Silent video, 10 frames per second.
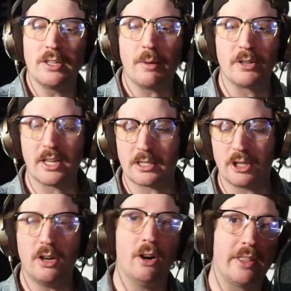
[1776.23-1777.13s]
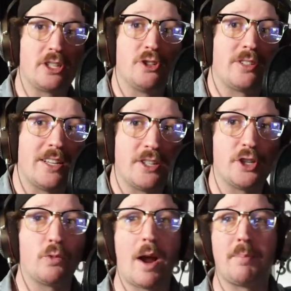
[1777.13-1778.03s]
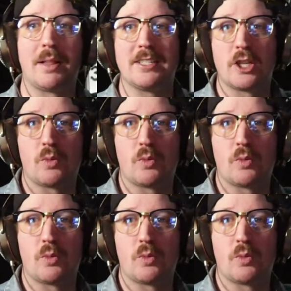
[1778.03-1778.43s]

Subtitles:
Double check that you sent it to the right place